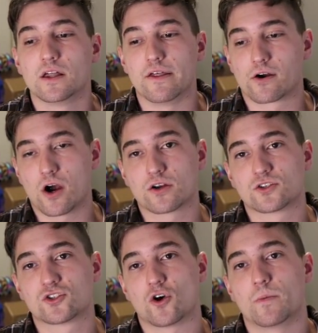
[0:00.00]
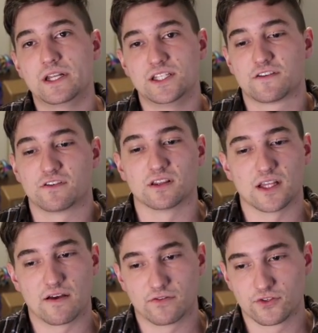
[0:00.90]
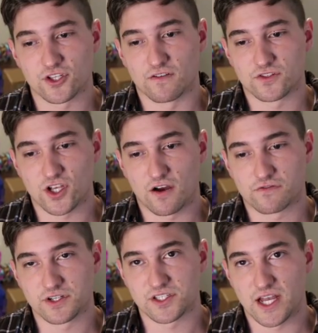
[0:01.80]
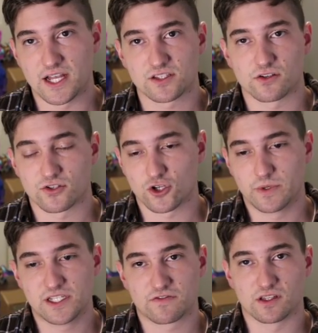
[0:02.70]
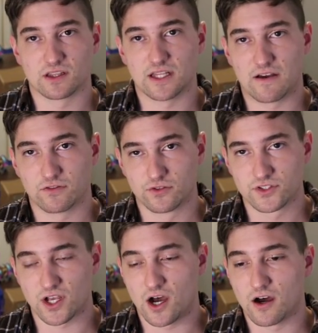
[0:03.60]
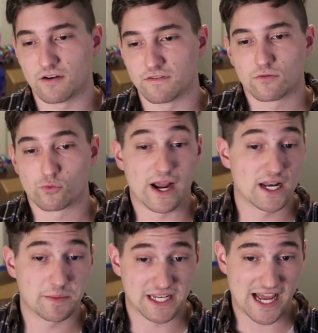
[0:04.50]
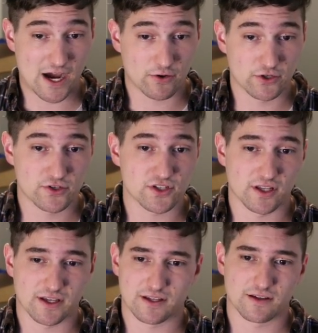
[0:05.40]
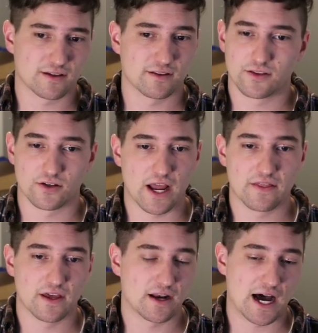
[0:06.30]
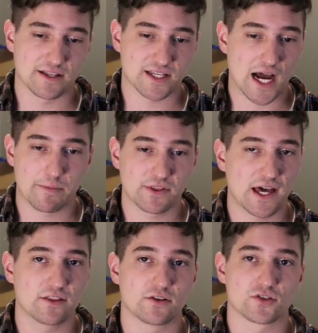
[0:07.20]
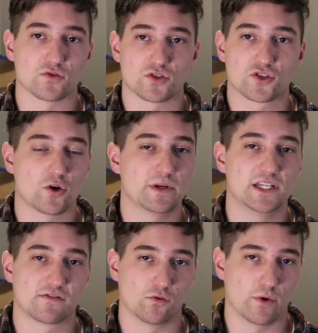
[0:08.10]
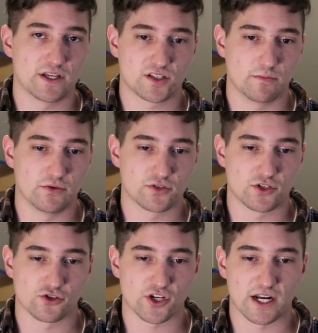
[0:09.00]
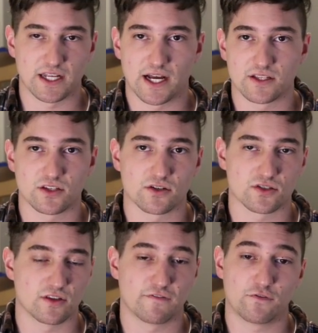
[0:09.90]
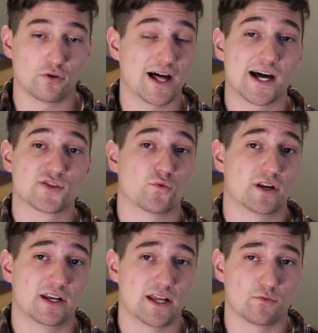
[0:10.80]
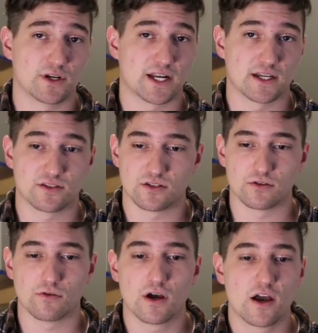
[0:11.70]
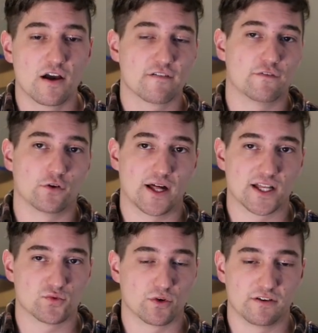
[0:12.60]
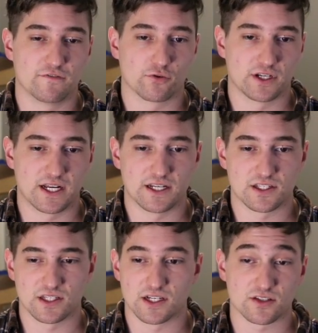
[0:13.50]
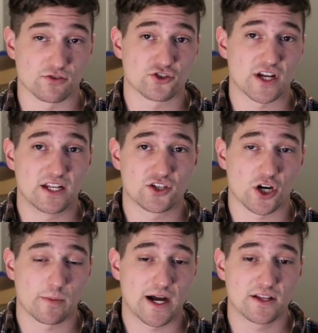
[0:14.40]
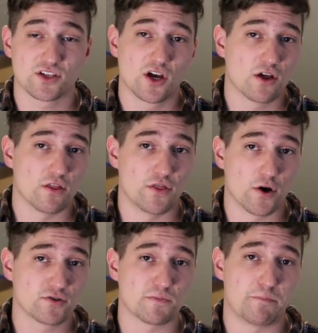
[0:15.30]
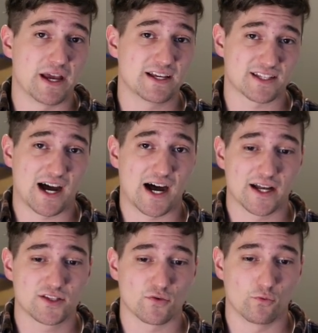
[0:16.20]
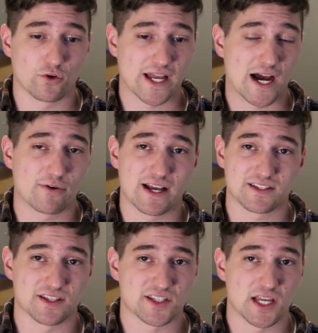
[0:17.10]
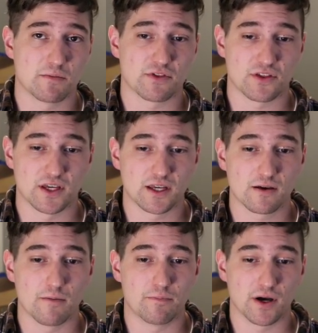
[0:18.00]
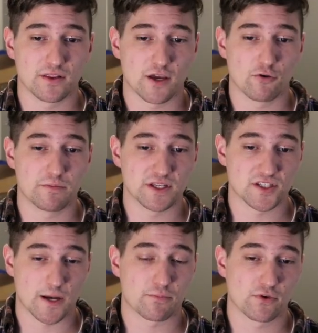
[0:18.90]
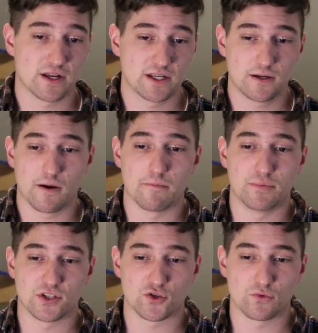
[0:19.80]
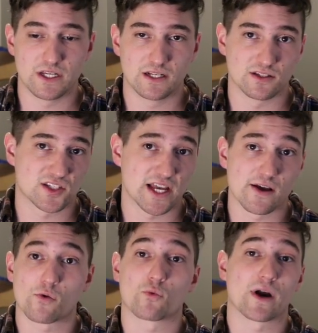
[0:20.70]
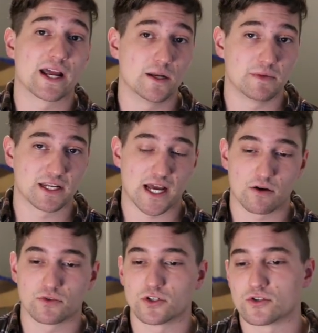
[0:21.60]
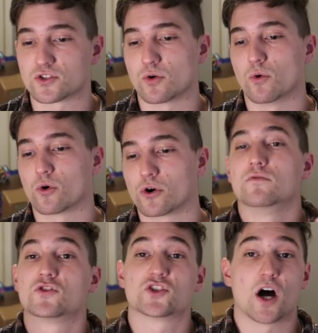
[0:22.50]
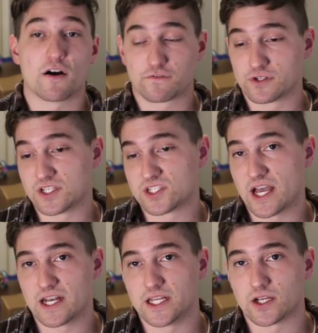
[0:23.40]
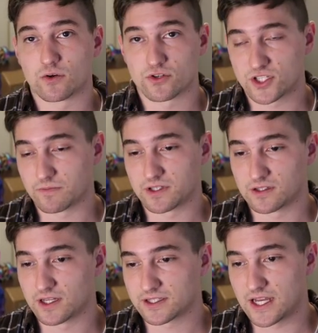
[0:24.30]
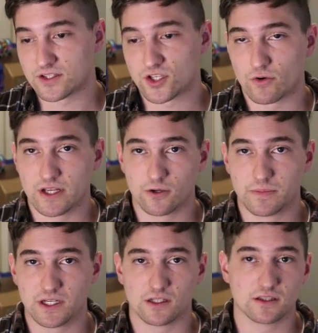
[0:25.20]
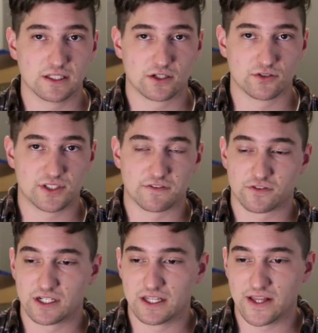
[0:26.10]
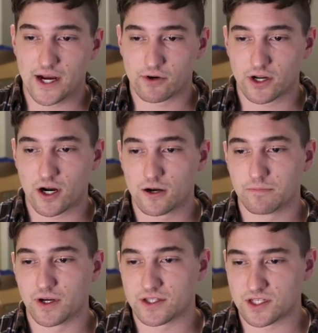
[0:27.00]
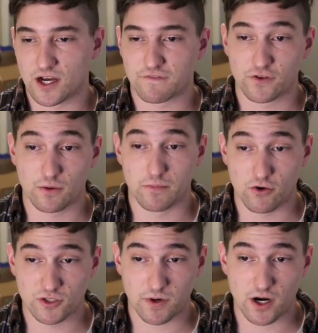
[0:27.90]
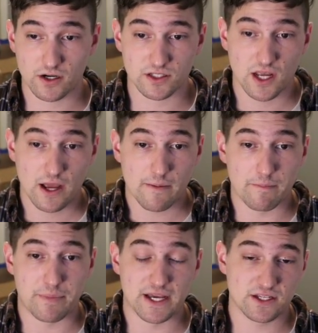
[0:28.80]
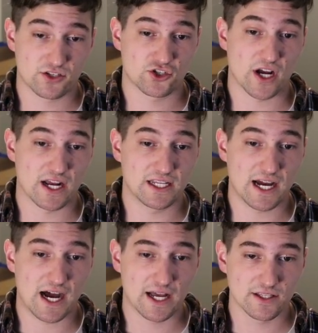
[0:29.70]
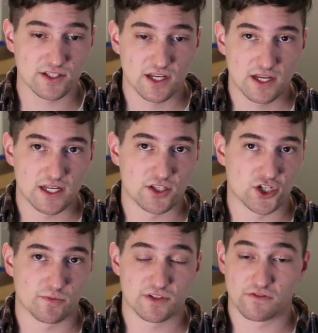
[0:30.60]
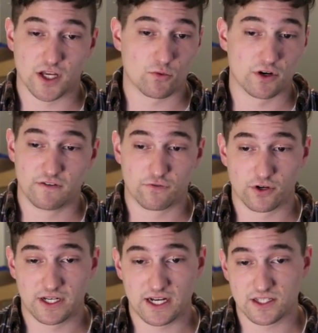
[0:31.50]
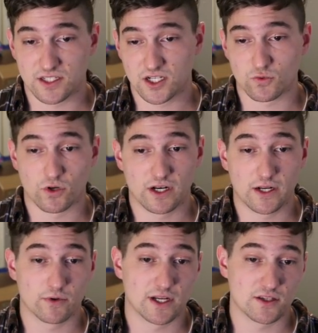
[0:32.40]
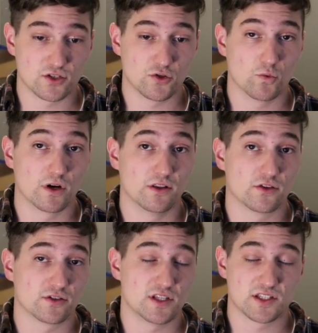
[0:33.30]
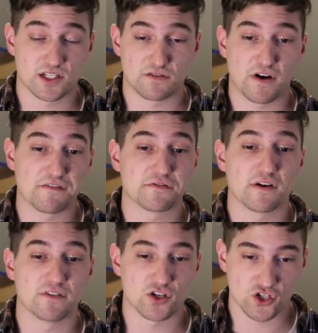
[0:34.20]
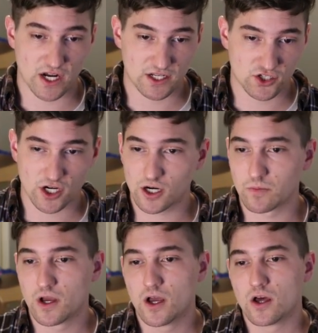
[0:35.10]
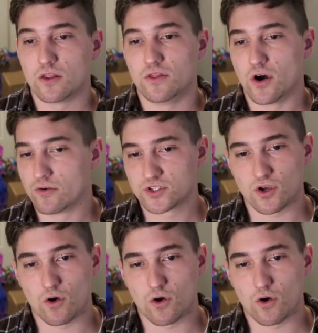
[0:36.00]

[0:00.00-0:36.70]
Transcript: There are so many different levels of soft resets. There are so many different levels of random encounters. And then on top of that, there's so many different ways to boost your shiny odds. There's the full odds 1 in 8192, full odds 1 in 4096. There's shiny charm odds. Those base odds will count as the same thing, but they will be separated between, say, random encounters or soft resetting or something like that. So it'll be a little different in that regard, but for the most part, base shiny odds in terms of like 1 in 4096, 1 in 8192, 1 in 1365 if you have the shiny charm, those